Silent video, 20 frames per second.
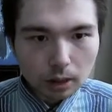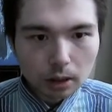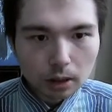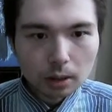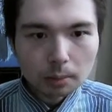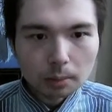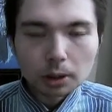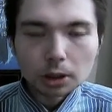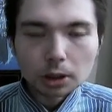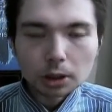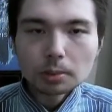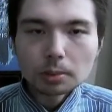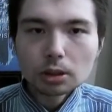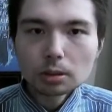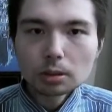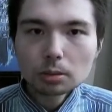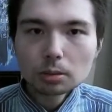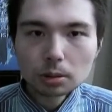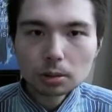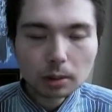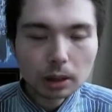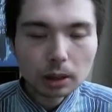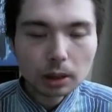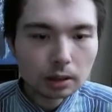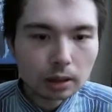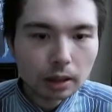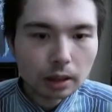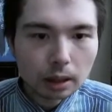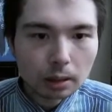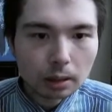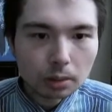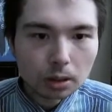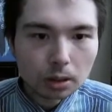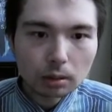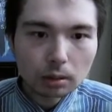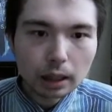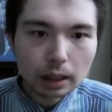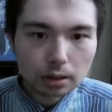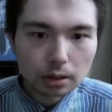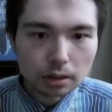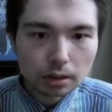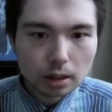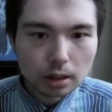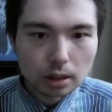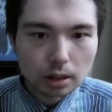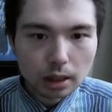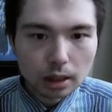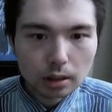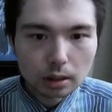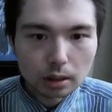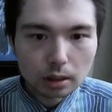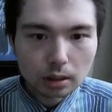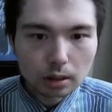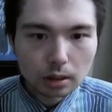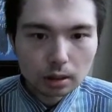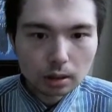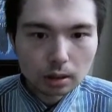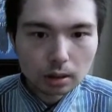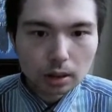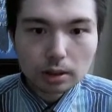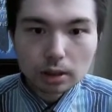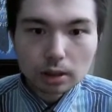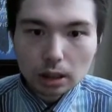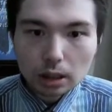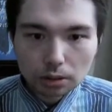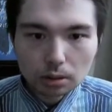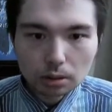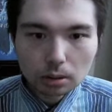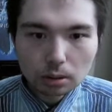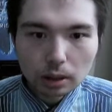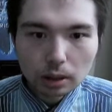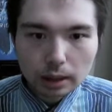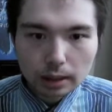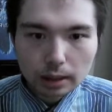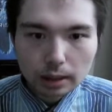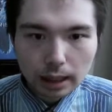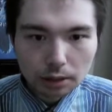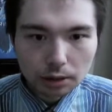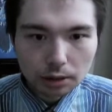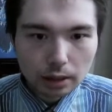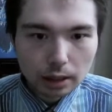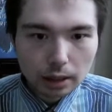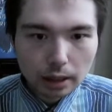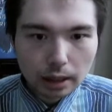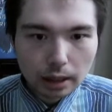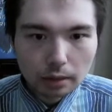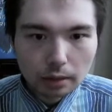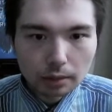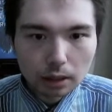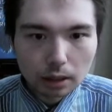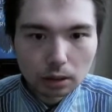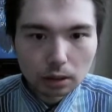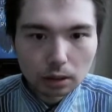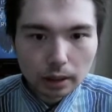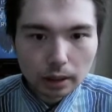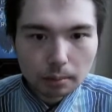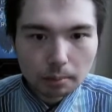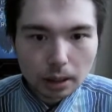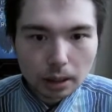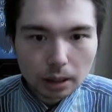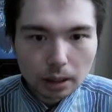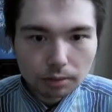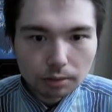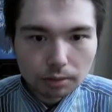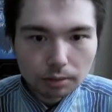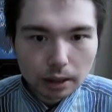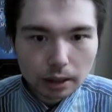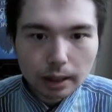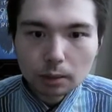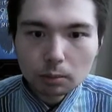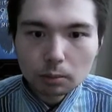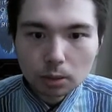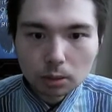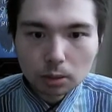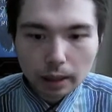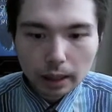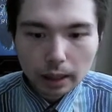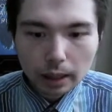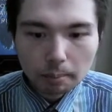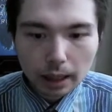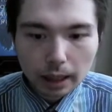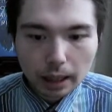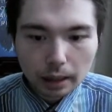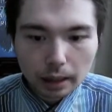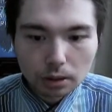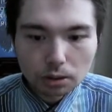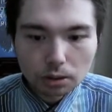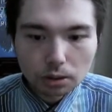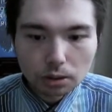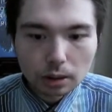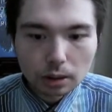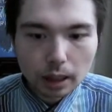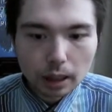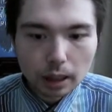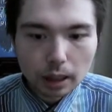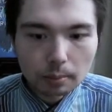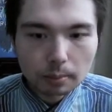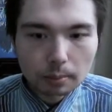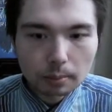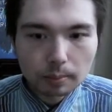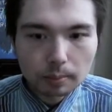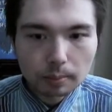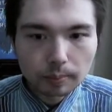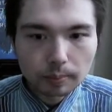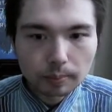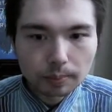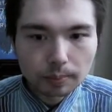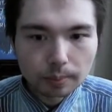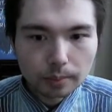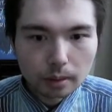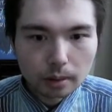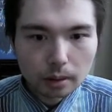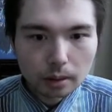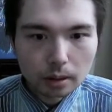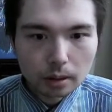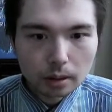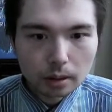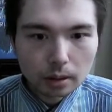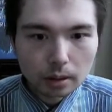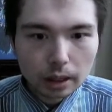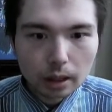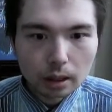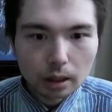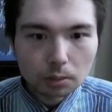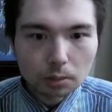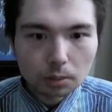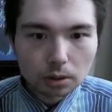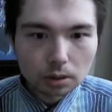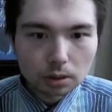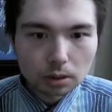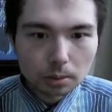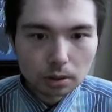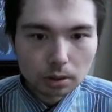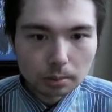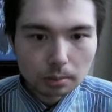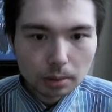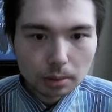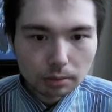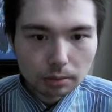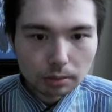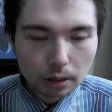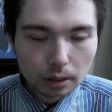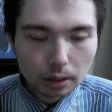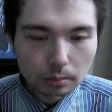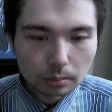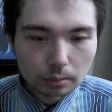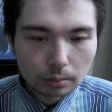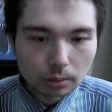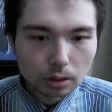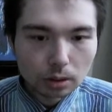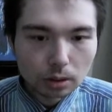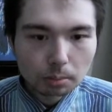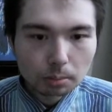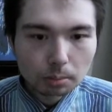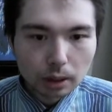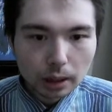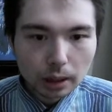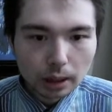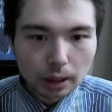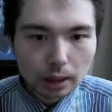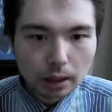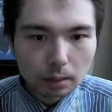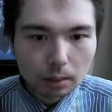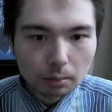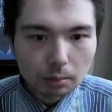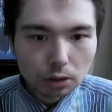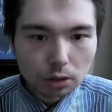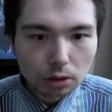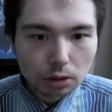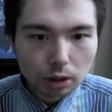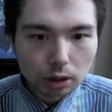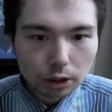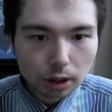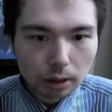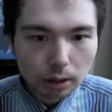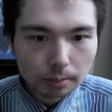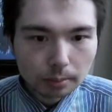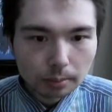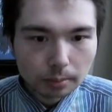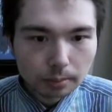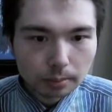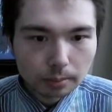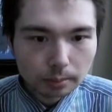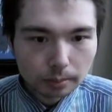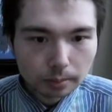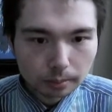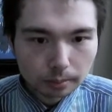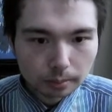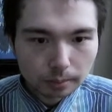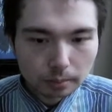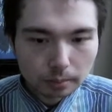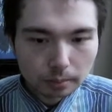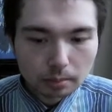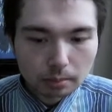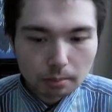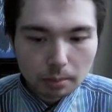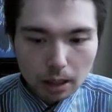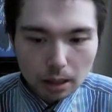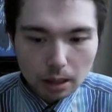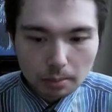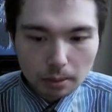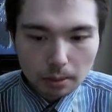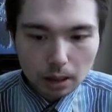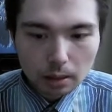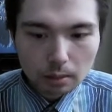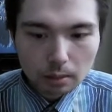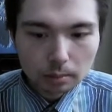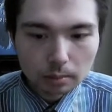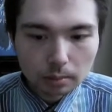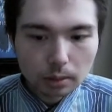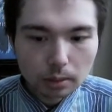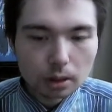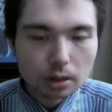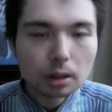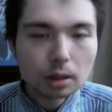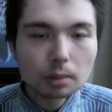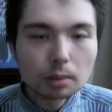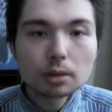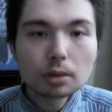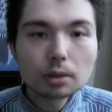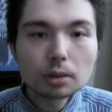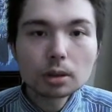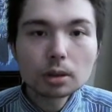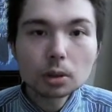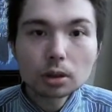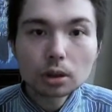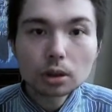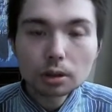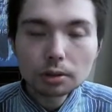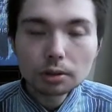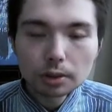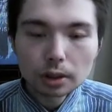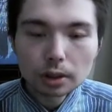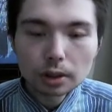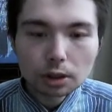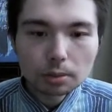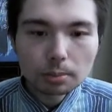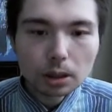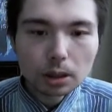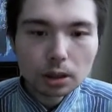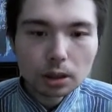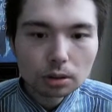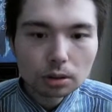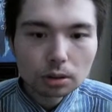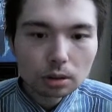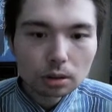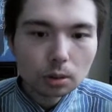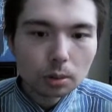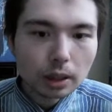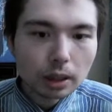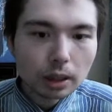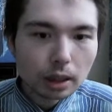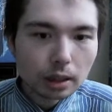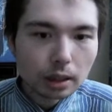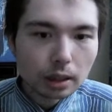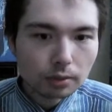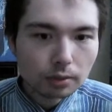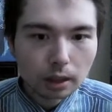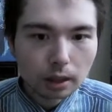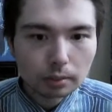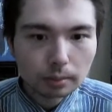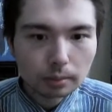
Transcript: Bishop e2 was played in the game, so let's take a detour. Let's actually have a look at b3, then we'll get back to the game. Now, what's the point of b3? You're breaking up the structure. Maybe Artemiev didn't want to go for this because queen a5.